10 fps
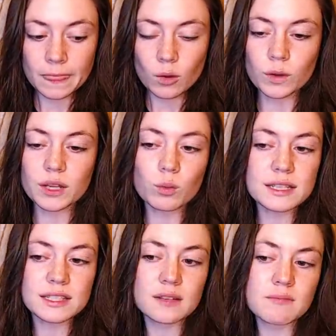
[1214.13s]
what
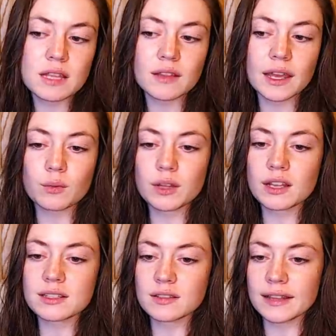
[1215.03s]
does he mean, like, he
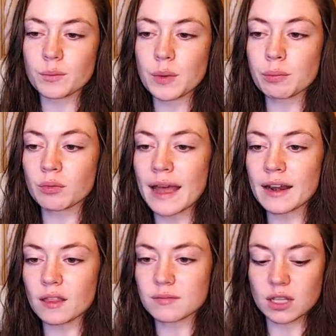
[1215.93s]
doesn't like that people lie to
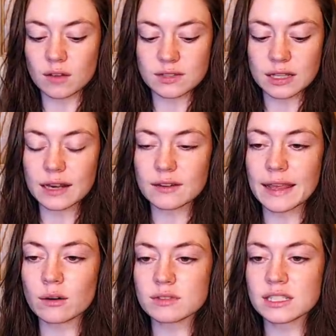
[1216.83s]
themselves and they
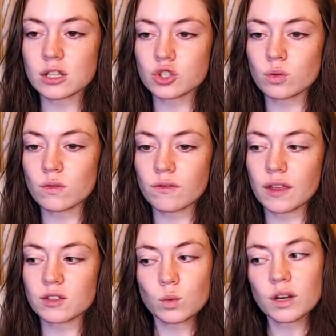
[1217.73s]
don't see the truth of
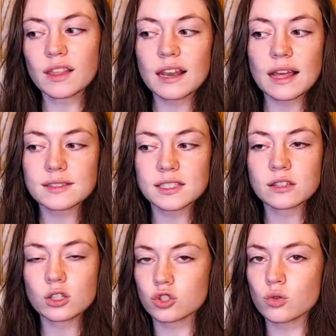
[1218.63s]
things? What are they not seeing
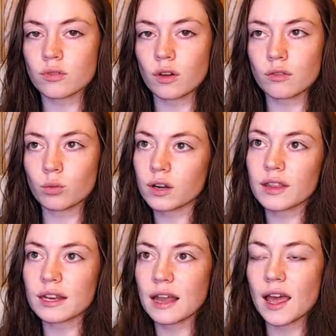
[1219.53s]
the truth of? What are
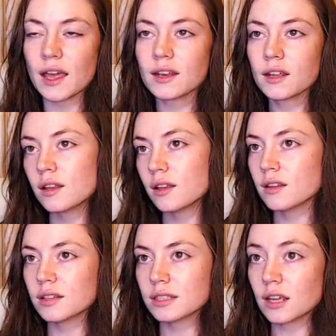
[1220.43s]
they not,
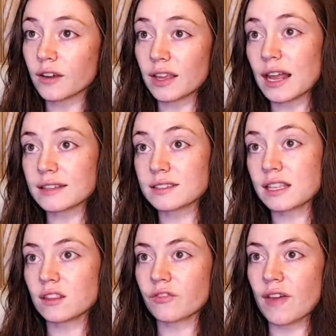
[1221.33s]
are they not
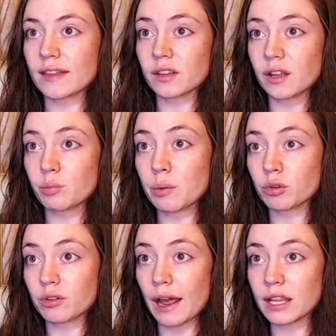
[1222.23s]
seeing the fact that, like, people
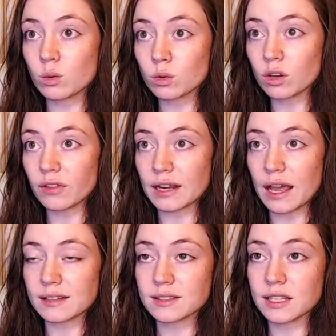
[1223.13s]
are not equal, or are they
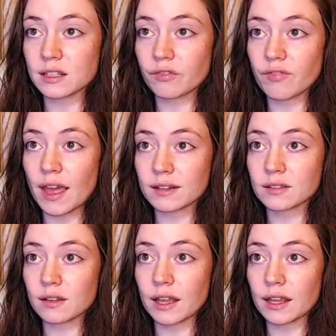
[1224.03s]
not seeing the fact
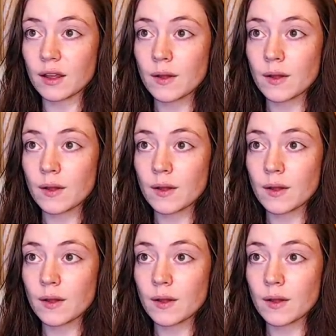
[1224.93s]
that, like,